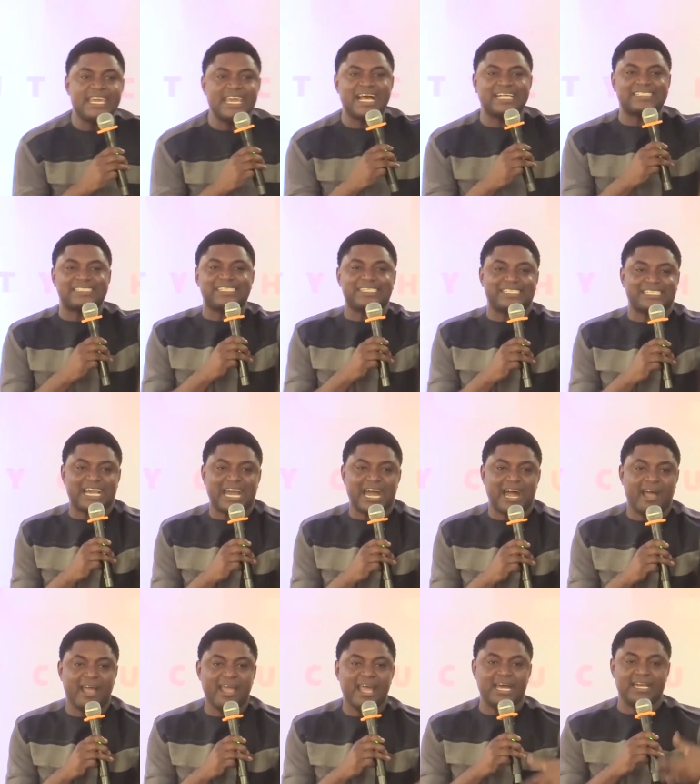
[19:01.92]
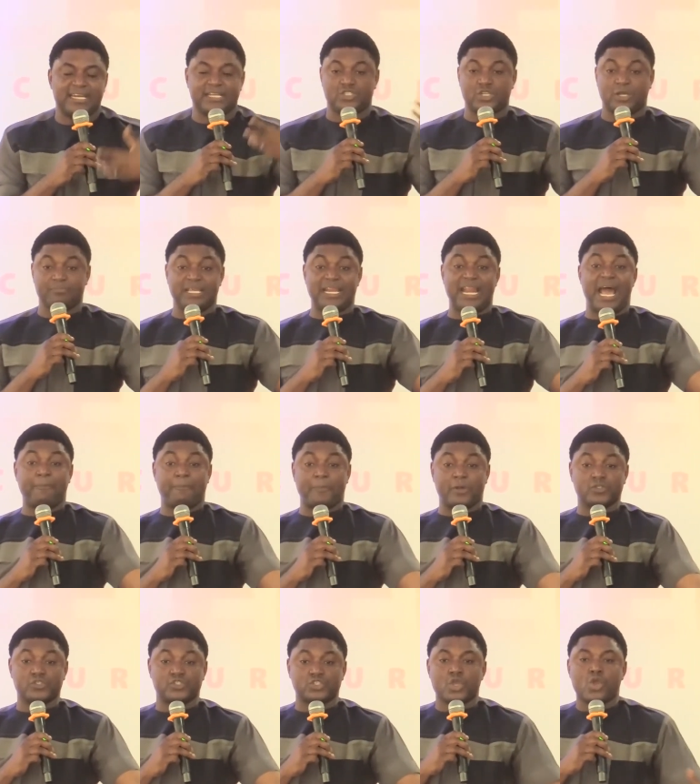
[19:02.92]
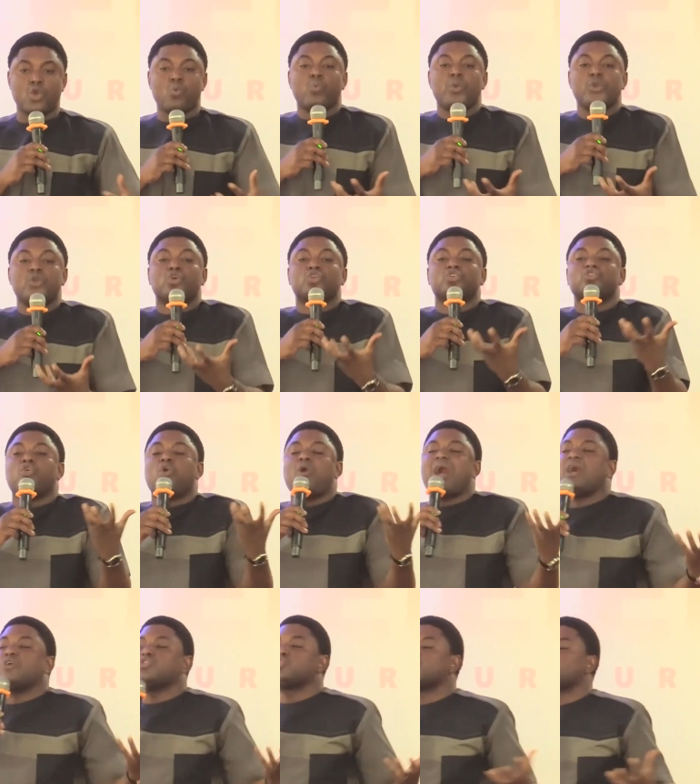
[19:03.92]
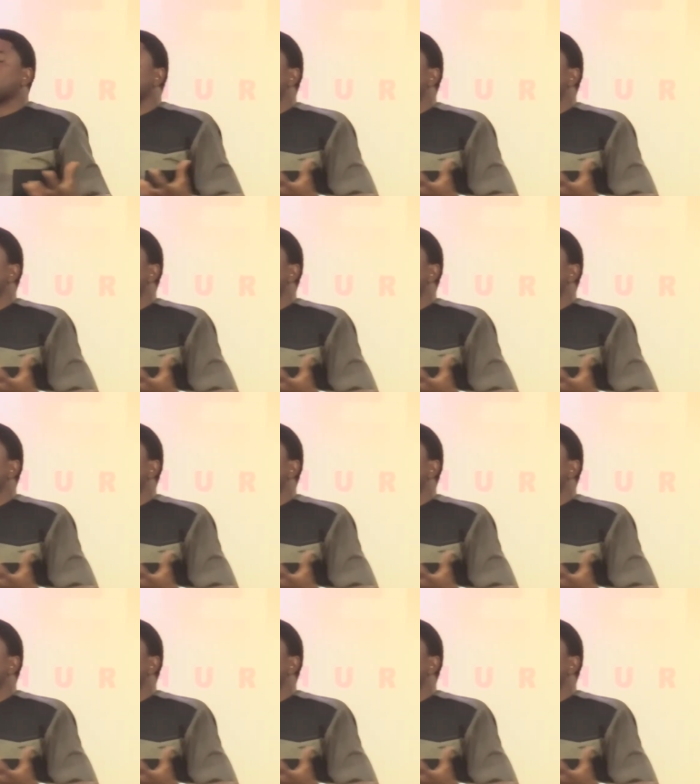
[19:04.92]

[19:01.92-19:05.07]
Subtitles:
He has this car. And then something happens. We don't know how to